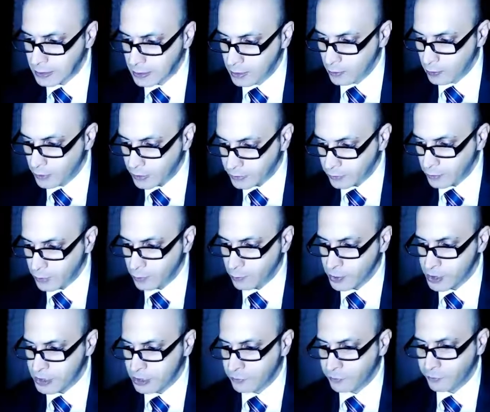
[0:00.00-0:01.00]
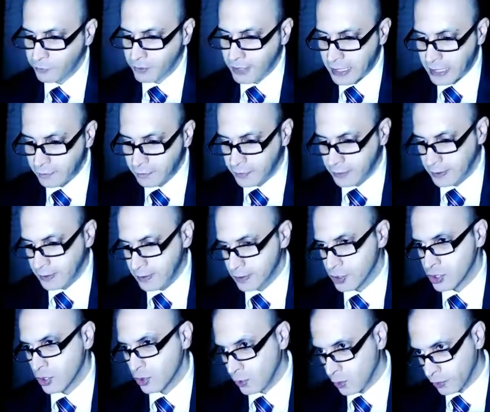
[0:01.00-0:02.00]
Whether it was the
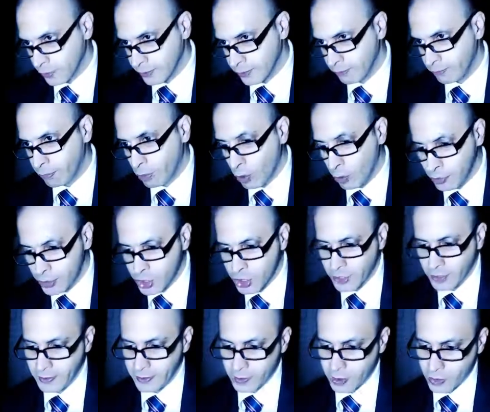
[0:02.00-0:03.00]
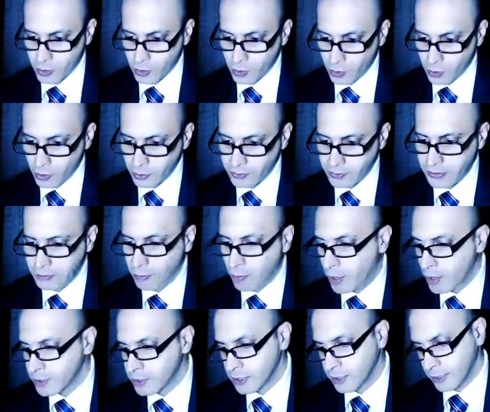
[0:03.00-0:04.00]
Flavians or the Borgias or the
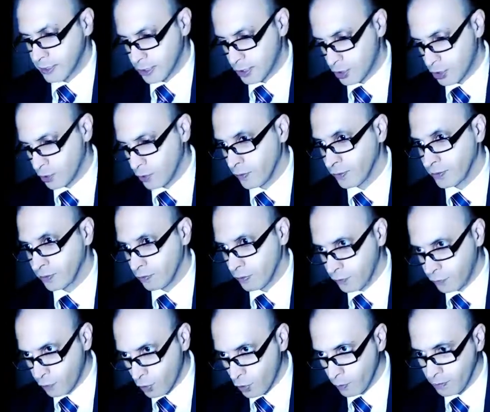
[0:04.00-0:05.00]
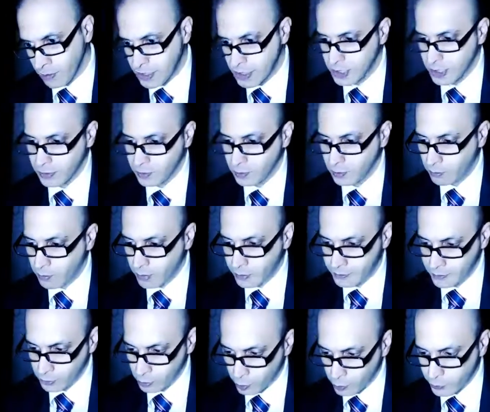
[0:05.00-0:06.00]
Martinists or the Reformists under
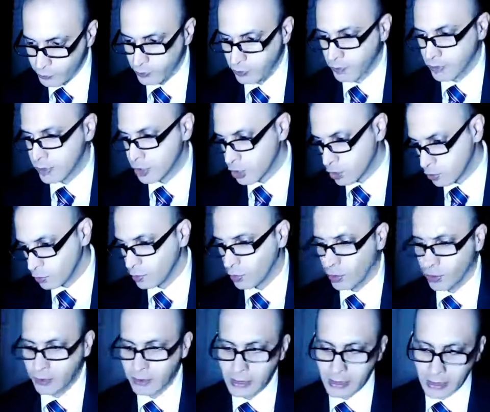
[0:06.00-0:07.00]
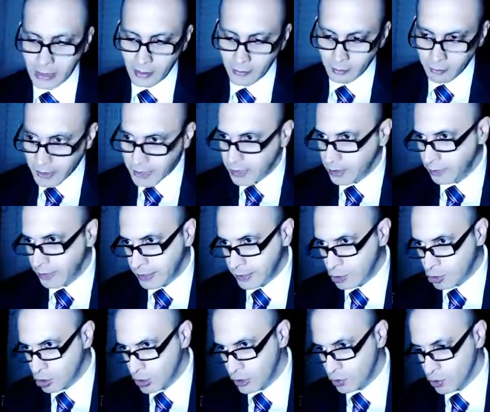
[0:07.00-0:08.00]
Martin Luther and so on, many
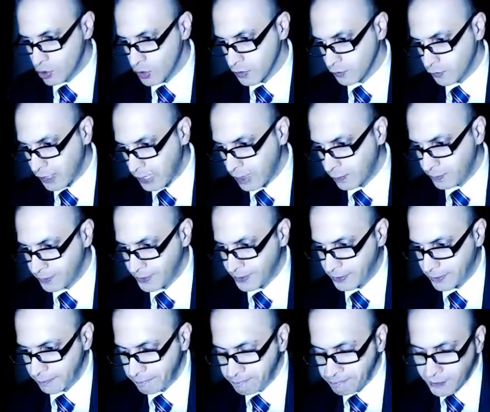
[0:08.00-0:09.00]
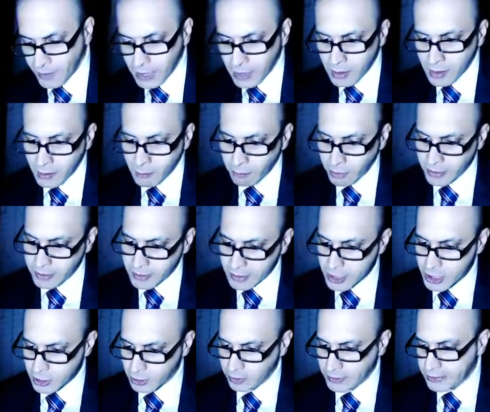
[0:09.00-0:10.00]
changes have happened. But
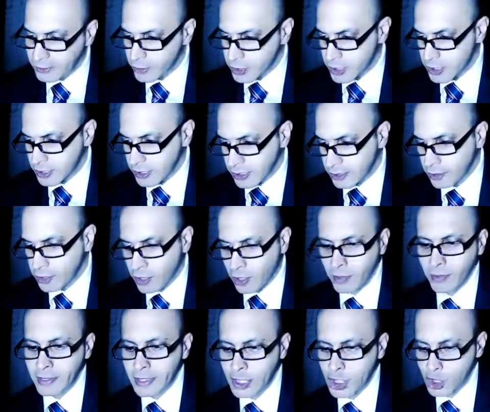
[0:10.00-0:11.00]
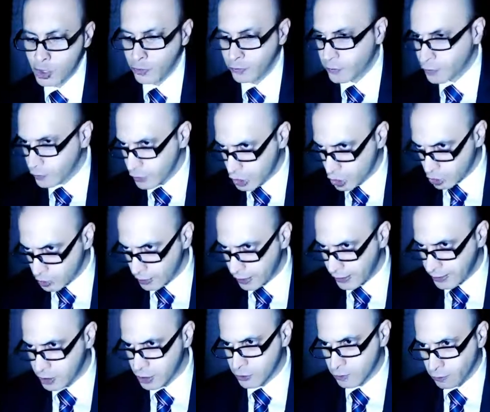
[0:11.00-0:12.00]
this latest incarnation of
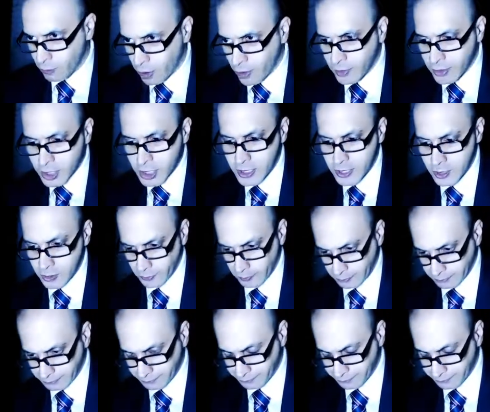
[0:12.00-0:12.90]
Christianized Marxism